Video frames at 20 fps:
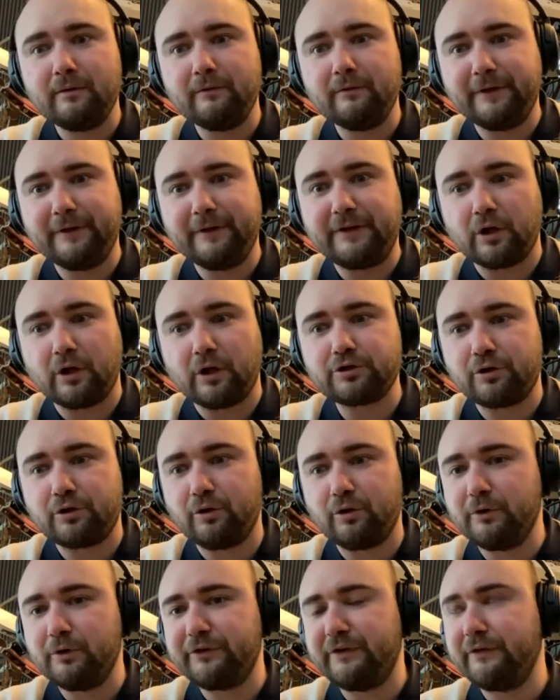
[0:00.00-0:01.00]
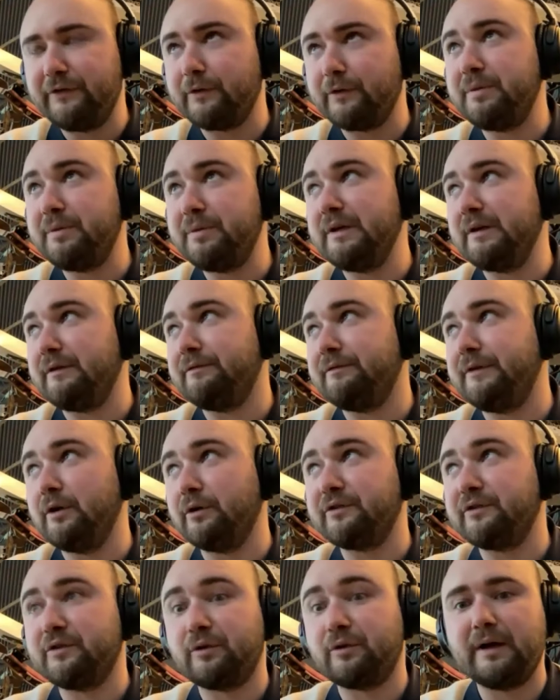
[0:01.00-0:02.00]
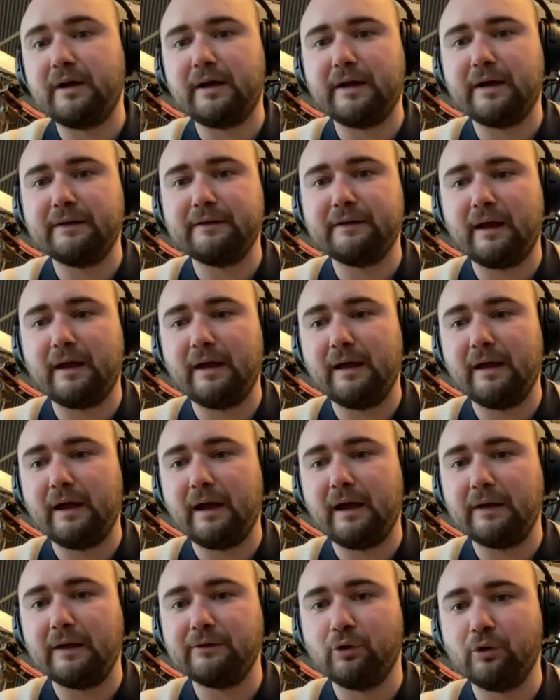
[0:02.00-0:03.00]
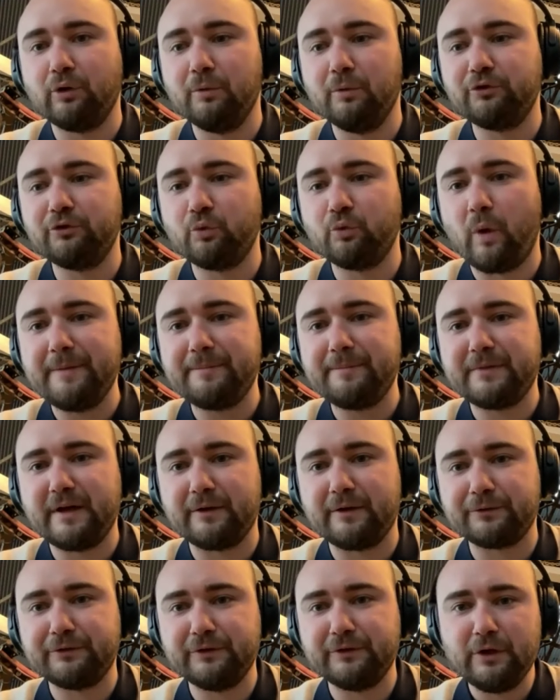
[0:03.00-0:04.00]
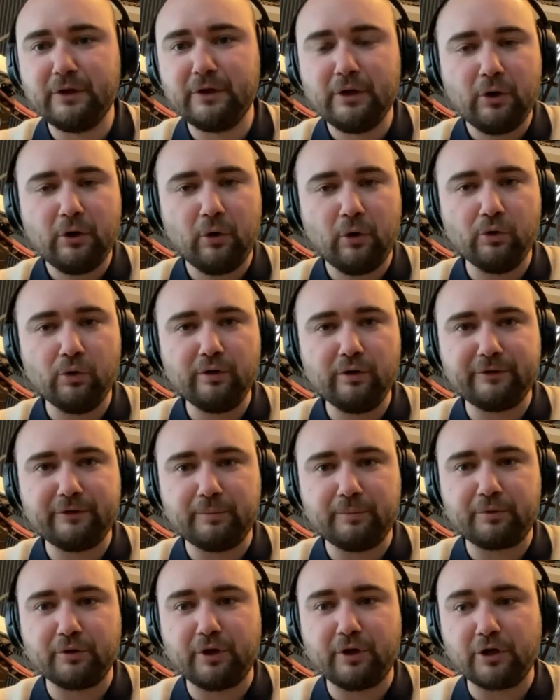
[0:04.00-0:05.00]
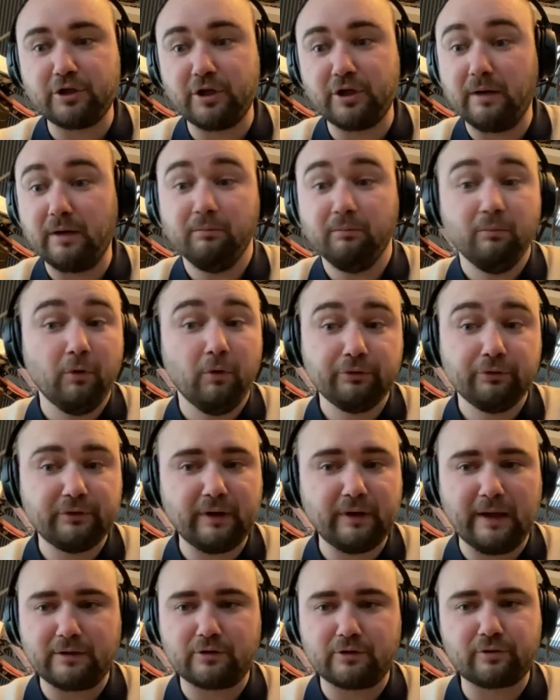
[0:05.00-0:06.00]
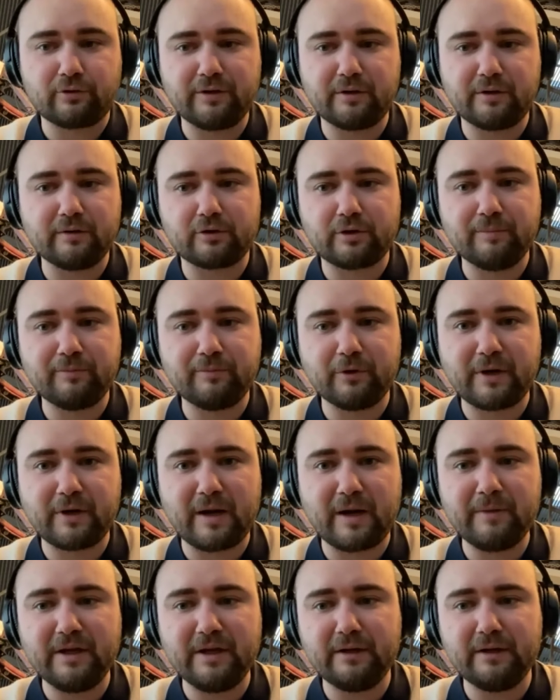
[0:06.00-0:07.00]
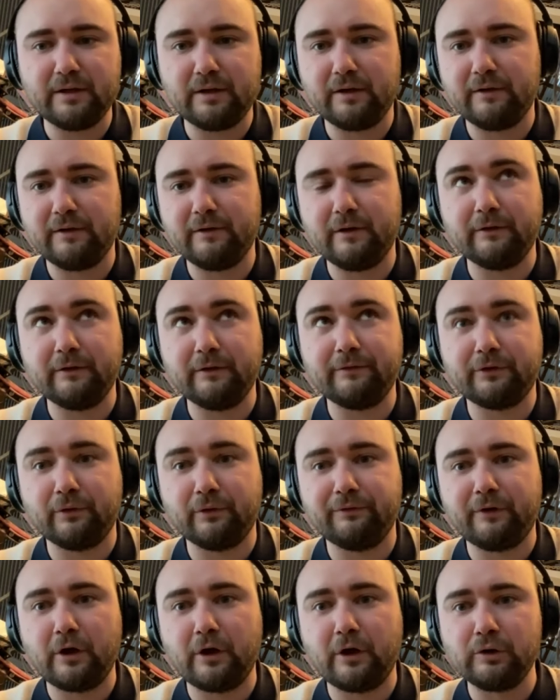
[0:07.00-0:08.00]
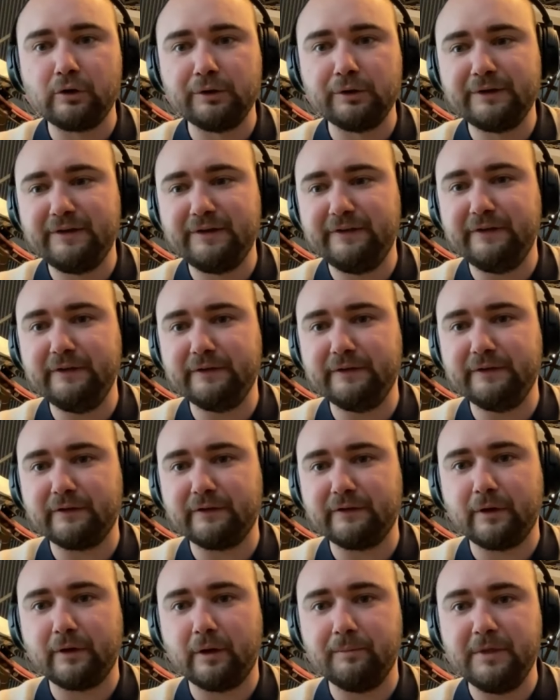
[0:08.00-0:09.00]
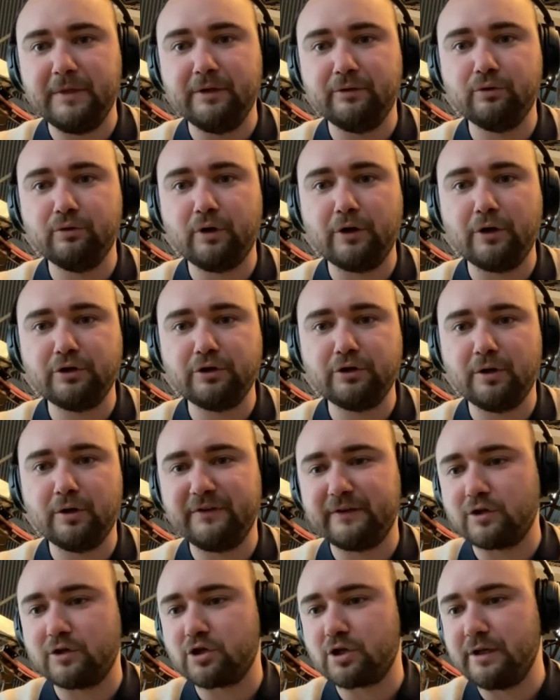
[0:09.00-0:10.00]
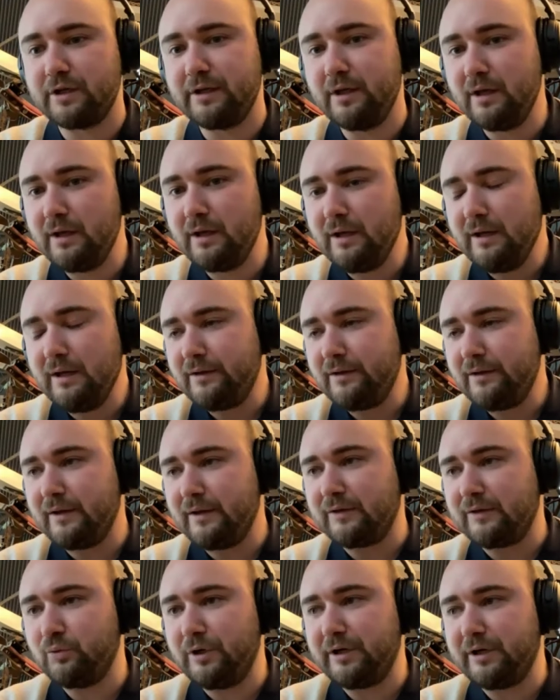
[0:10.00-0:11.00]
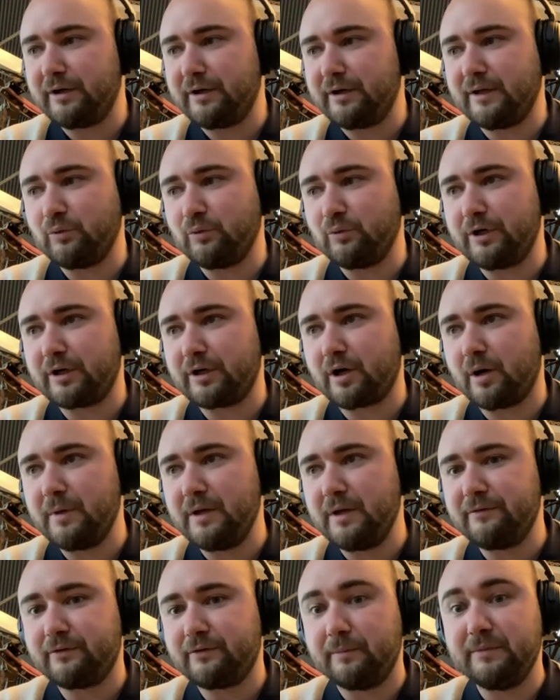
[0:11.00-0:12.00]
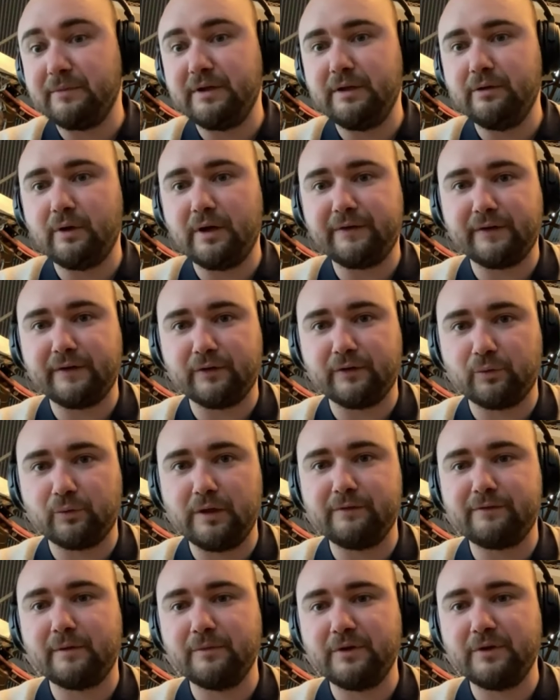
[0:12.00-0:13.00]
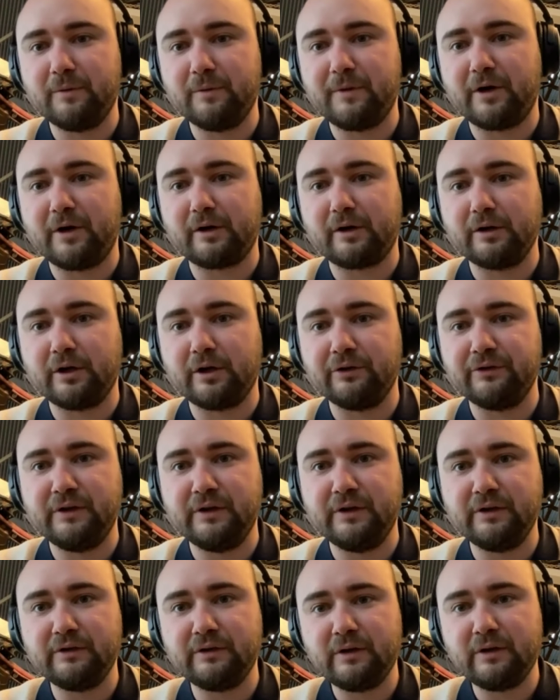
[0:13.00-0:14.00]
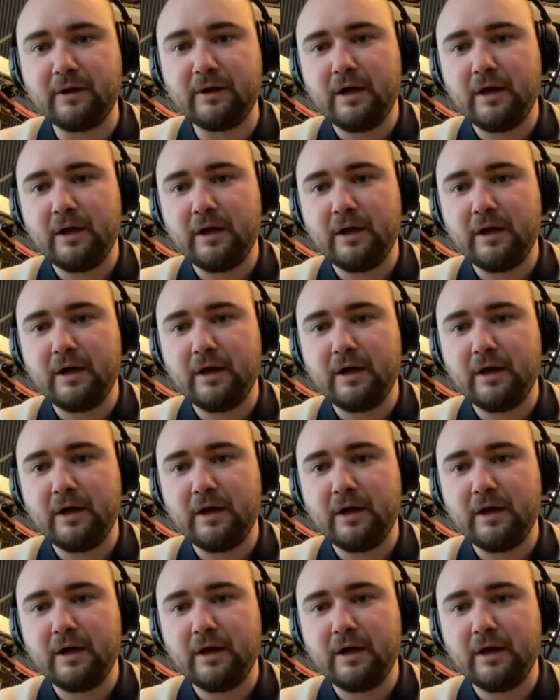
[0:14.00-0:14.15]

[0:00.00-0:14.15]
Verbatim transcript: viticulture almost disappeared. Phylloxera had had almost wiped out all of the production and most and crypt cryptogamic uh, uh so fungal diseases, uh, mildew essentially, that were that were coming from the U.S. as well, from the American continent.